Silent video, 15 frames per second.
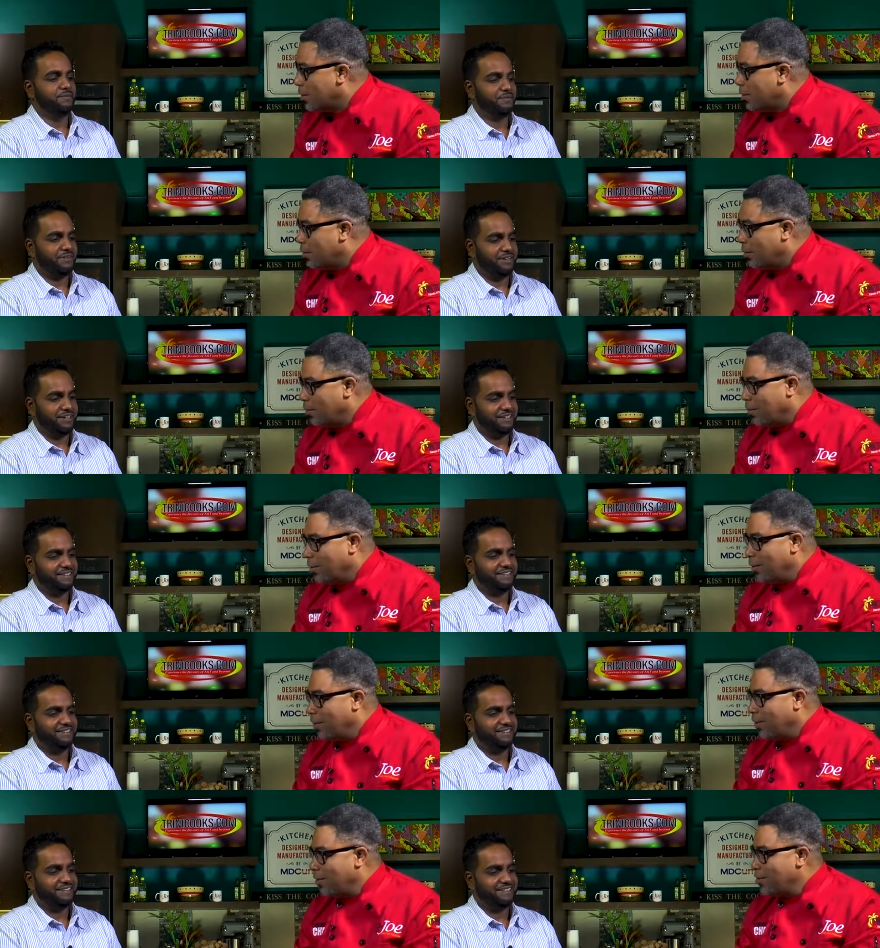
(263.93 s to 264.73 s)

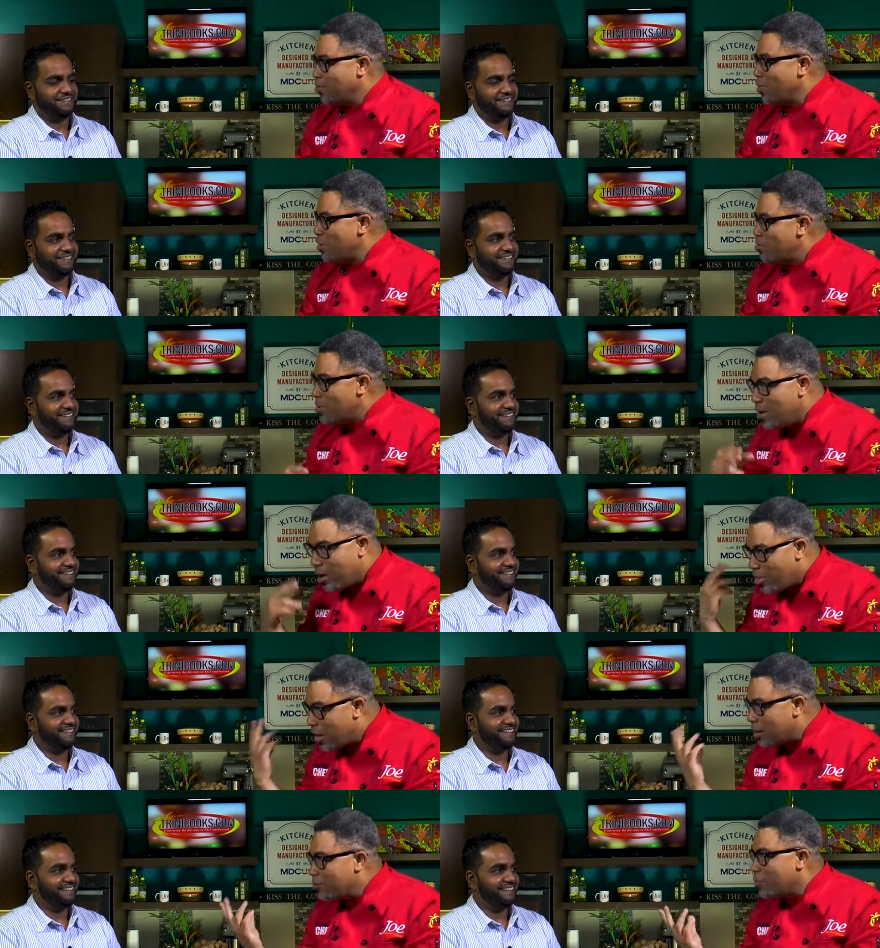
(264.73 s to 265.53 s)
Speaker 1: Right. So when you
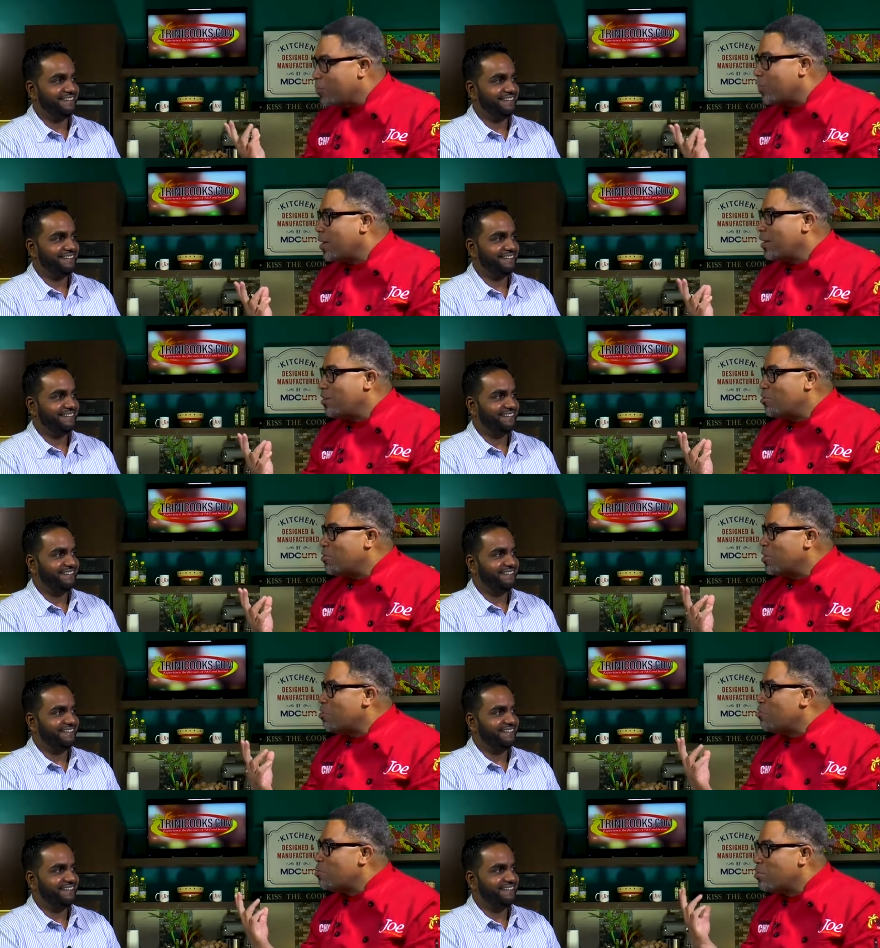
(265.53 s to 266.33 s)
hear that and you
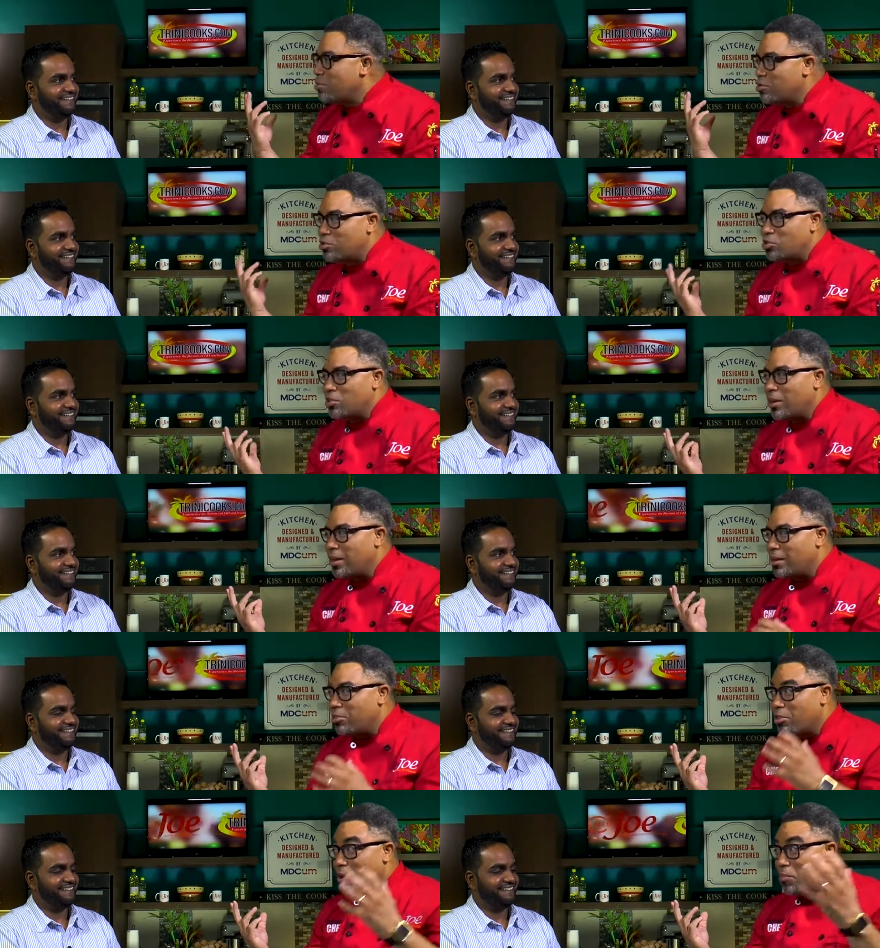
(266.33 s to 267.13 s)
think
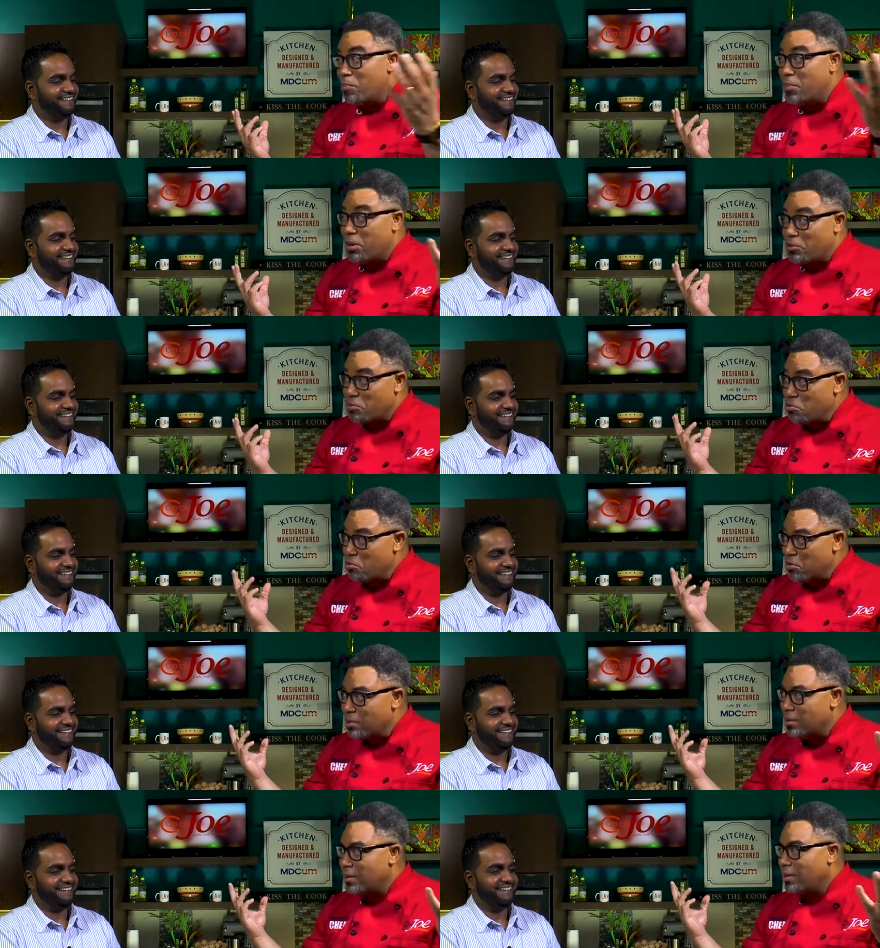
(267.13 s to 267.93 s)
Kuchula, you think
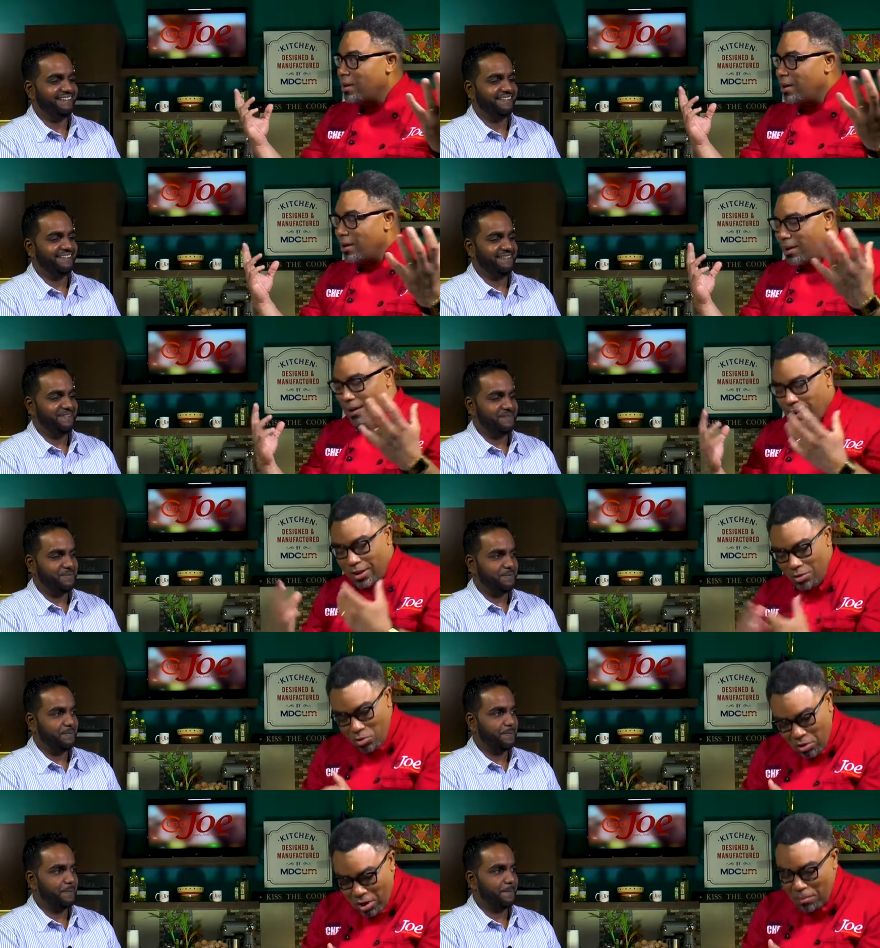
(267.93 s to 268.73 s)
beetroot,
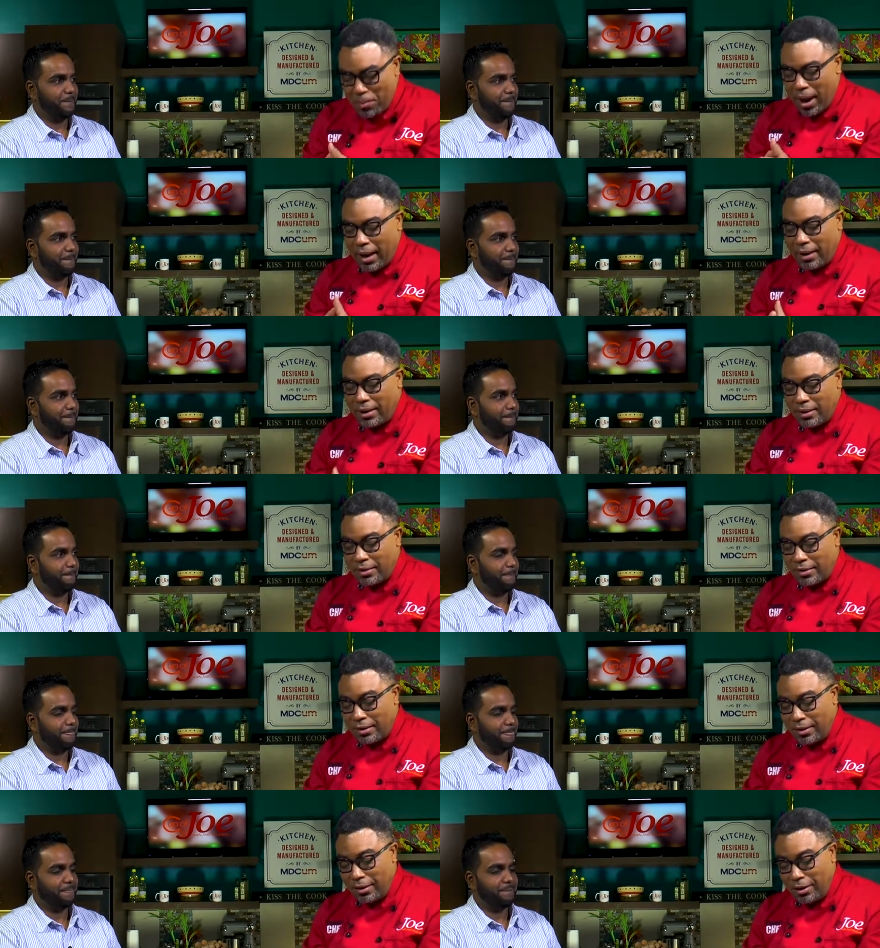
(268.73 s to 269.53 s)
you combined
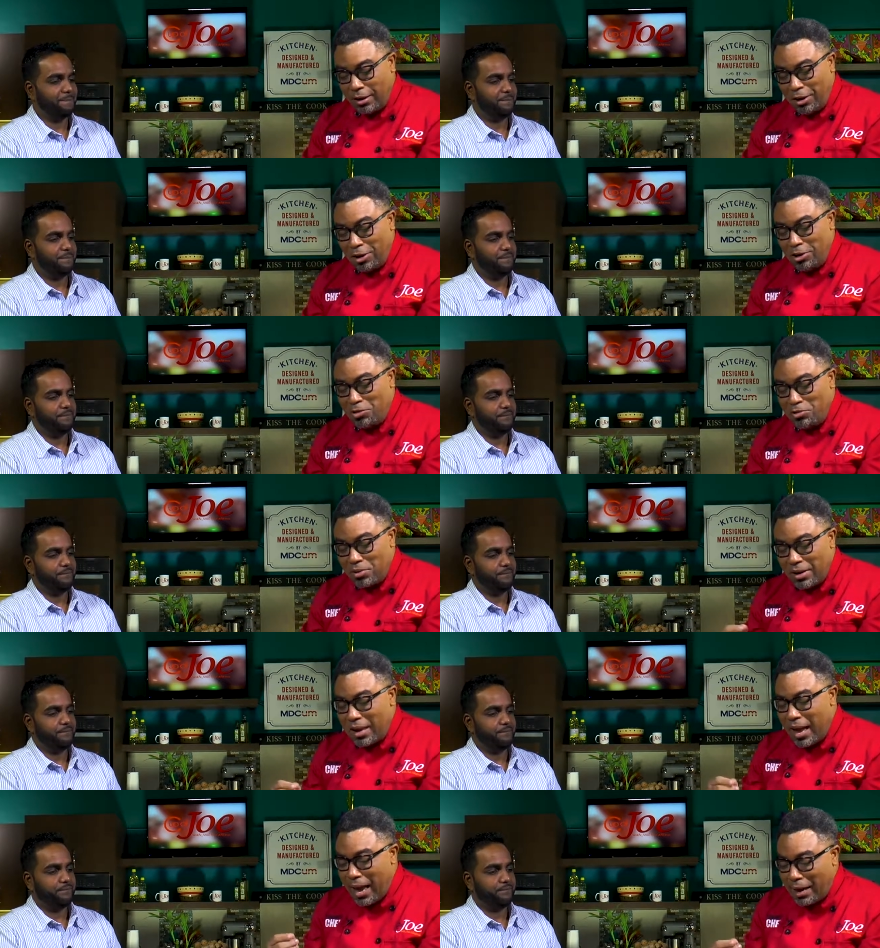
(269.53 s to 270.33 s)
it. You
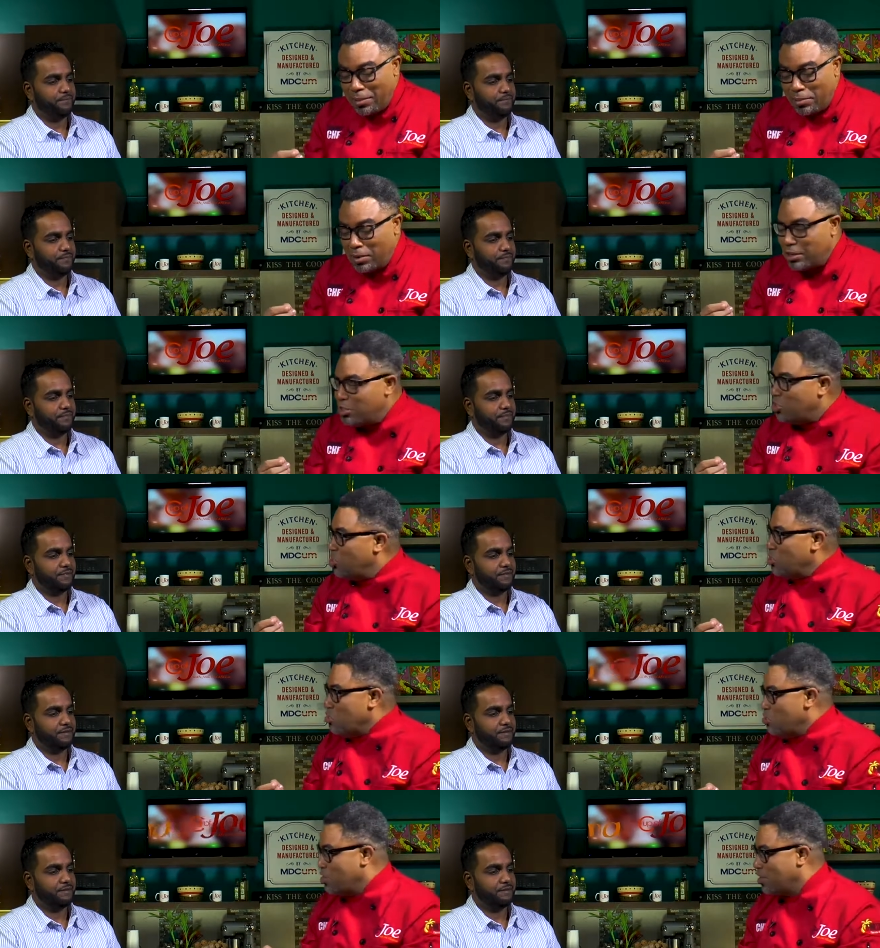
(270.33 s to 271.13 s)
did edible
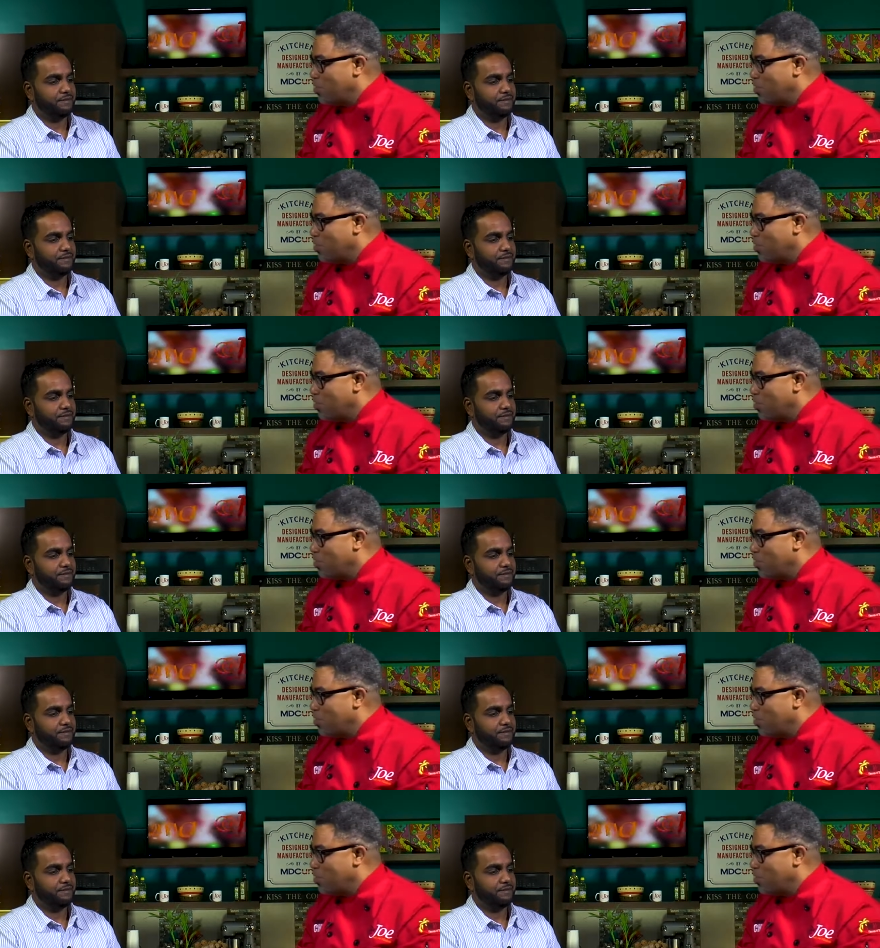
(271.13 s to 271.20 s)
Jira